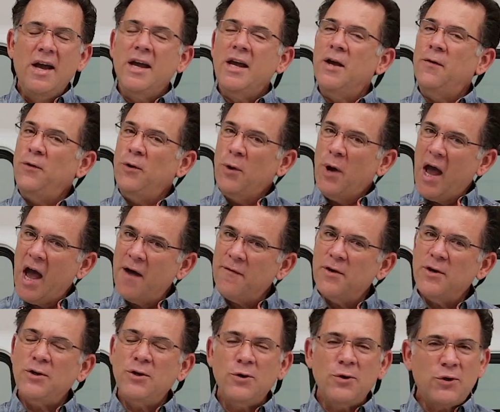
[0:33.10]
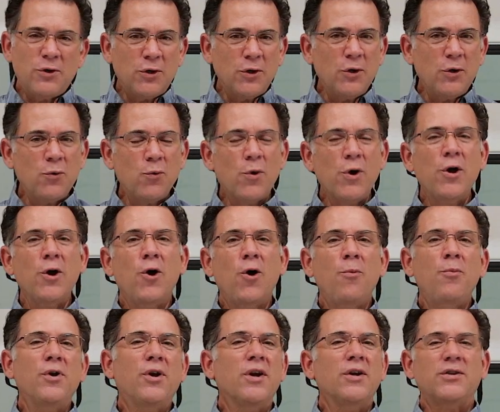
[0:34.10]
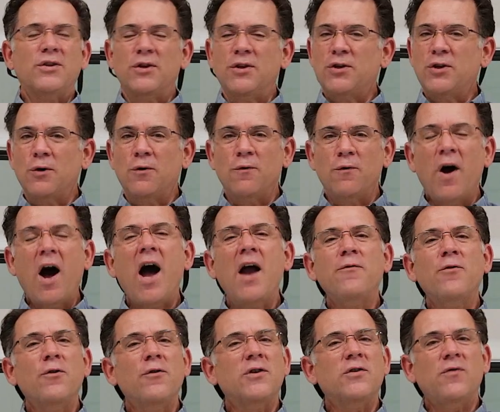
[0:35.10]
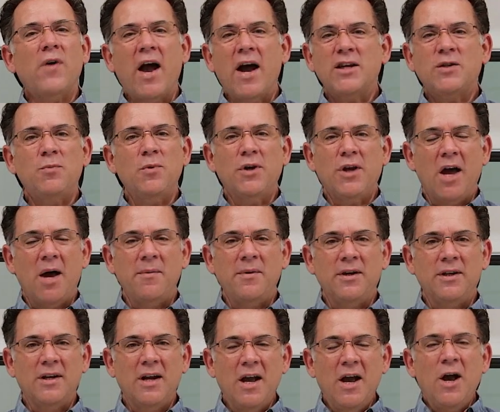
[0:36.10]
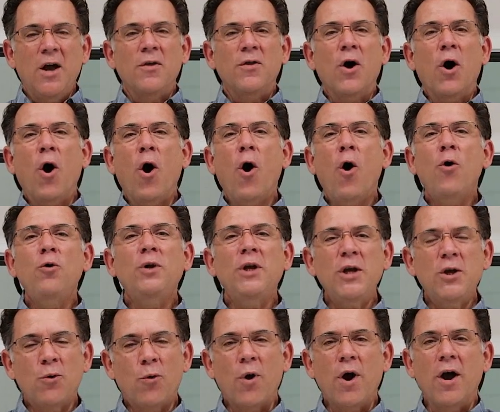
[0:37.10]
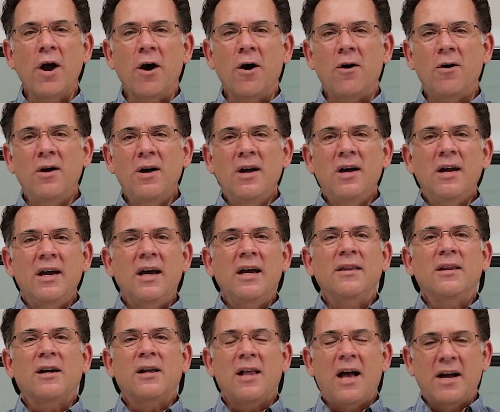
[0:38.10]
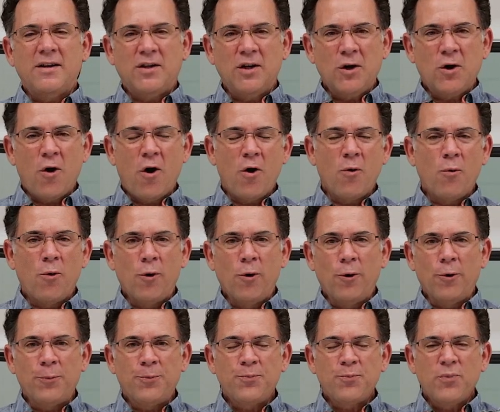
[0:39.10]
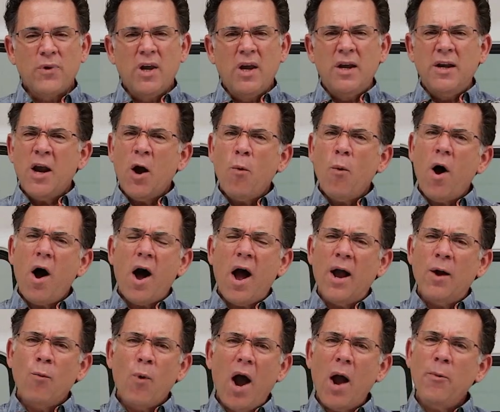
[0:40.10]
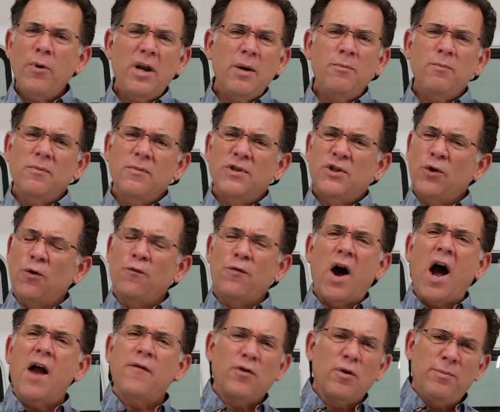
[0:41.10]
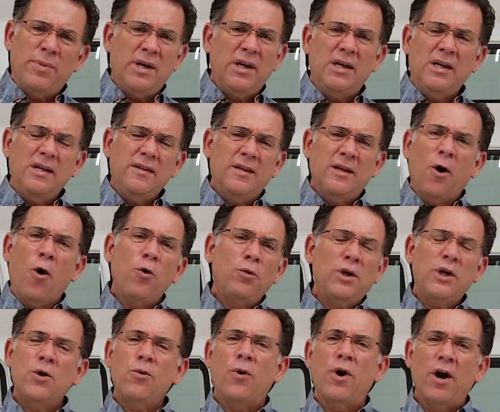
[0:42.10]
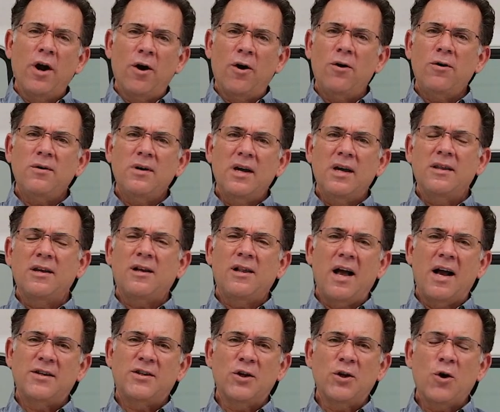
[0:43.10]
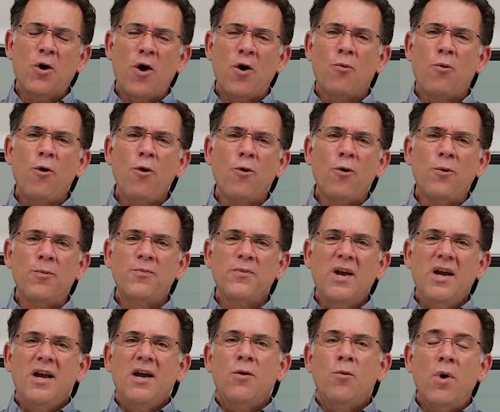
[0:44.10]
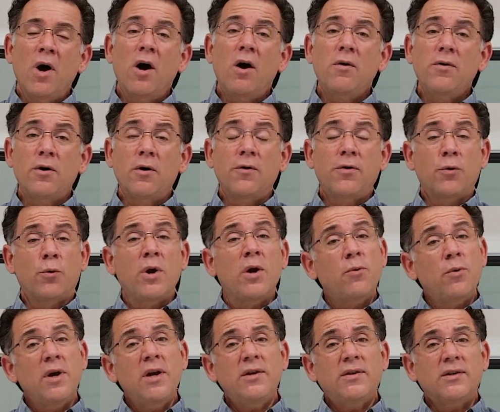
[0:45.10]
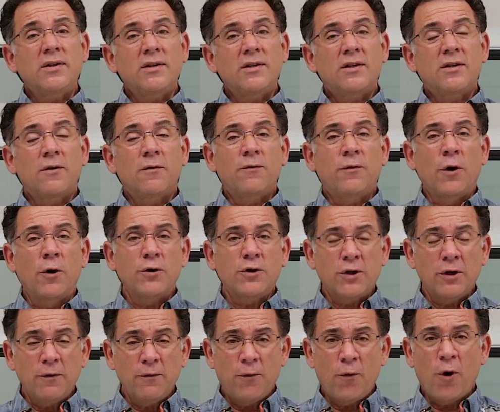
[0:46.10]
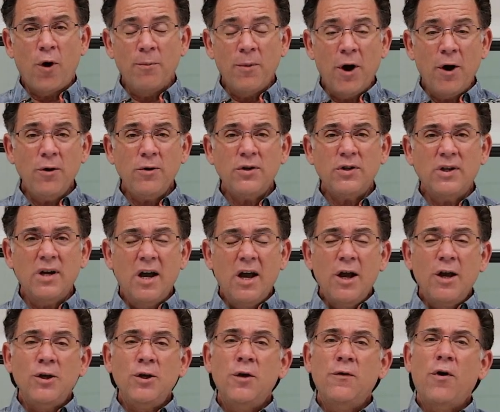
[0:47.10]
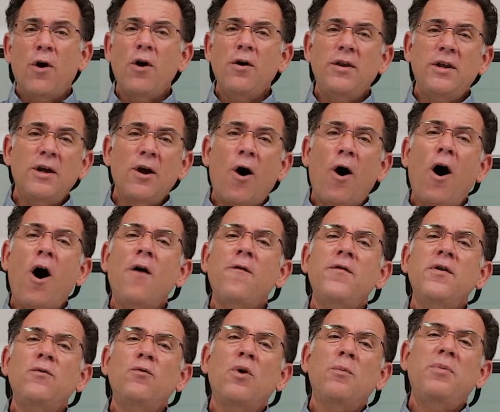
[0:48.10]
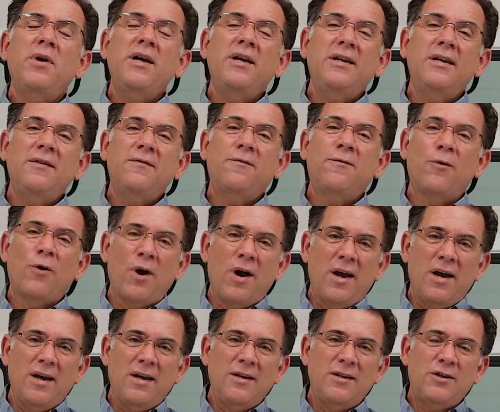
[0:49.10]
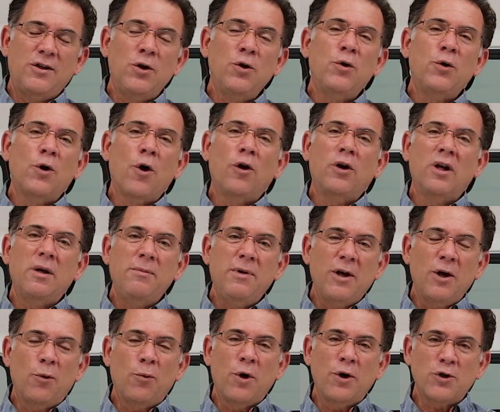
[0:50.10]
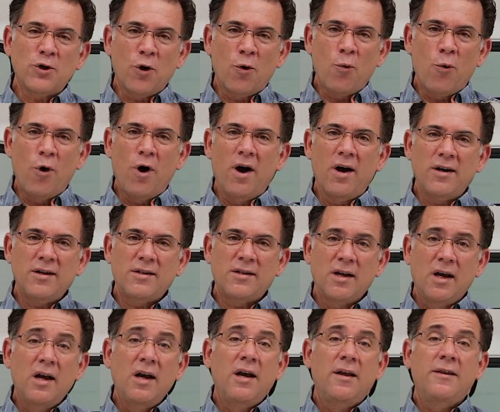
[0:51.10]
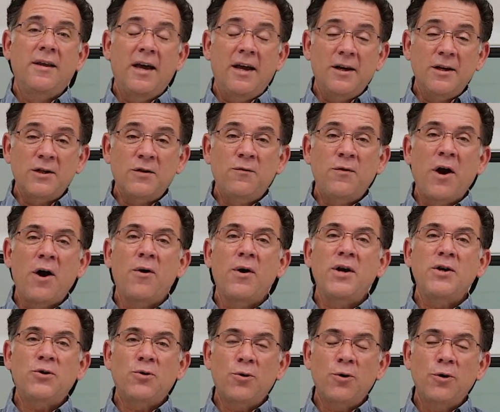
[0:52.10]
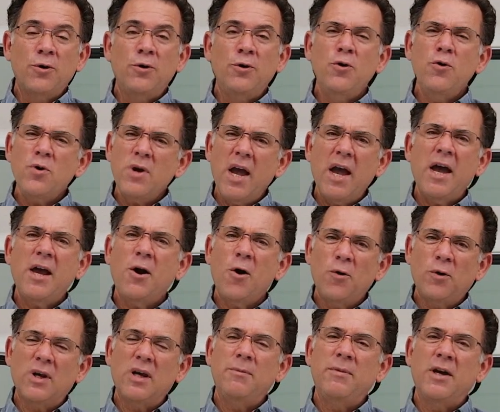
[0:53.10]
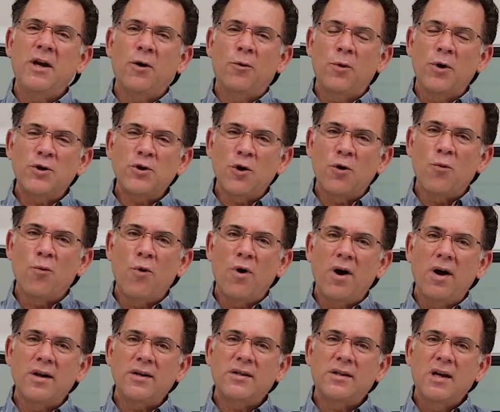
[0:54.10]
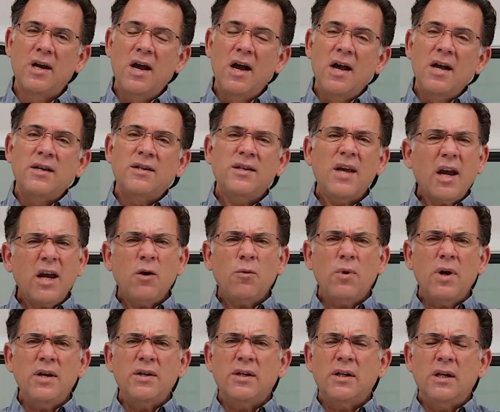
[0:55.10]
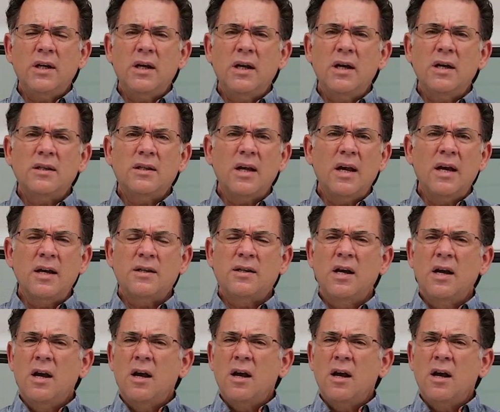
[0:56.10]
If you haven't, you soon will, because the Survivor is fast becoming the holy grail in the classic car world. Now, why? Why would Survivor be the holy grail in the classic car world? Well, there are three reasons. First and foremost, you've heard the often repeated phrase, you can only be original once. That is very true. You can only be original once. Second reason is, as